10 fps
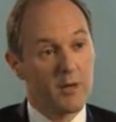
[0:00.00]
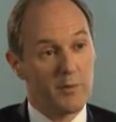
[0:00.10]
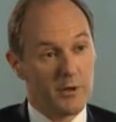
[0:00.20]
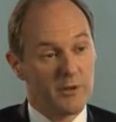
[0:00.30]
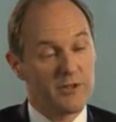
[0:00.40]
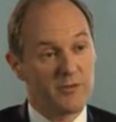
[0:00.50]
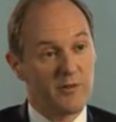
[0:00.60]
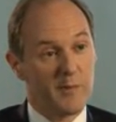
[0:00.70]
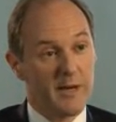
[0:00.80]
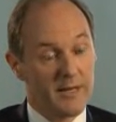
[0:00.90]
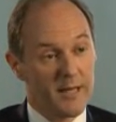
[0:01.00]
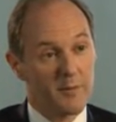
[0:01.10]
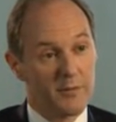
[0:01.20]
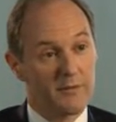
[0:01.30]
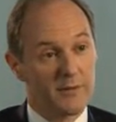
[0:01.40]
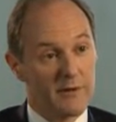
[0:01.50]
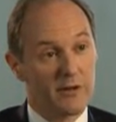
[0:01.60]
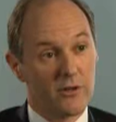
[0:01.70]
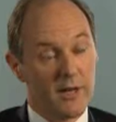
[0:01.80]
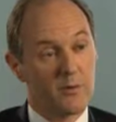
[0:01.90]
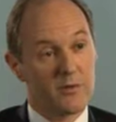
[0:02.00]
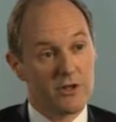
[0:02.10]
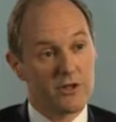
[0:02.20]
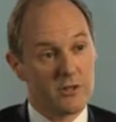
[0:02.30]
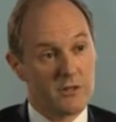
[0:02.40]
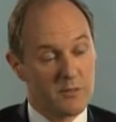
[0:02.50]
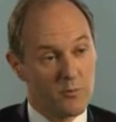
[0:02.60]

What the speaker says: but also we've made a couple of very good acquisitions,